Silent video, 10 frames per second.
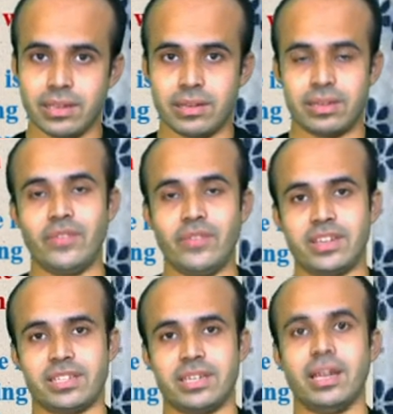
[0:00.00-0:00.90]

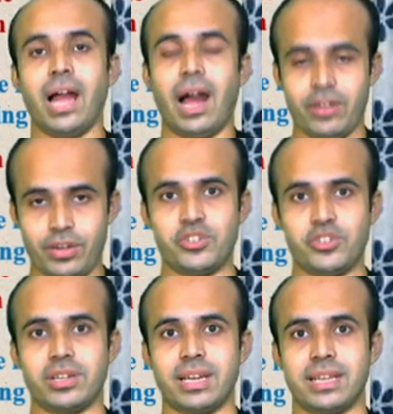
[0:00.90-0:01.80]
repeat our
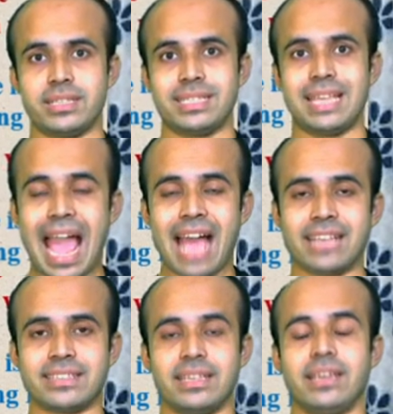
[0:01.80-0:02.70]
revision class
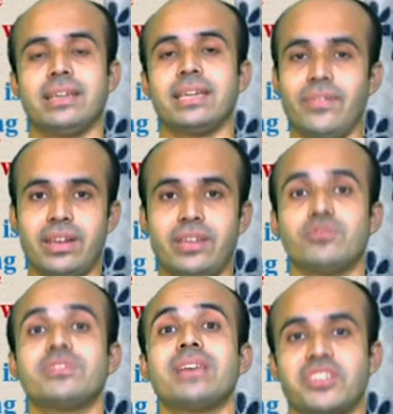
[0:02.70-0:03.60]
as given you
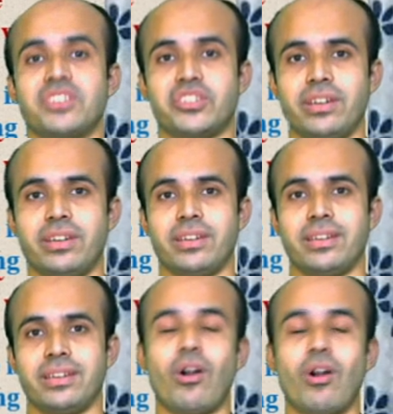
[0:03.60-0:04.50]
suggestion.
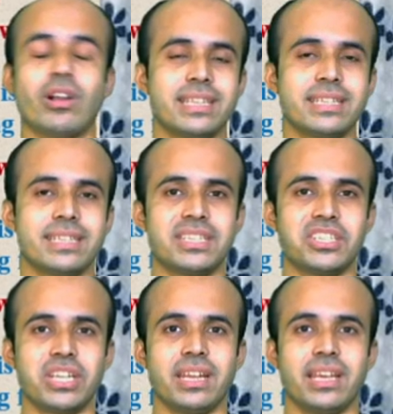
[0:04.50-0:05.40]
What are the
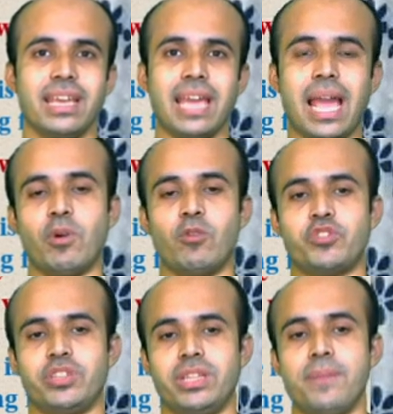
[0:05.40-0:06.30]
suggestion? About
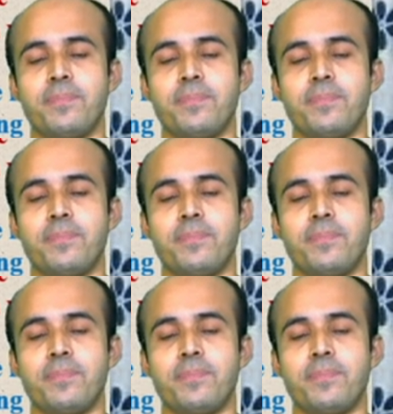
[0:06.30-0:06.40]
the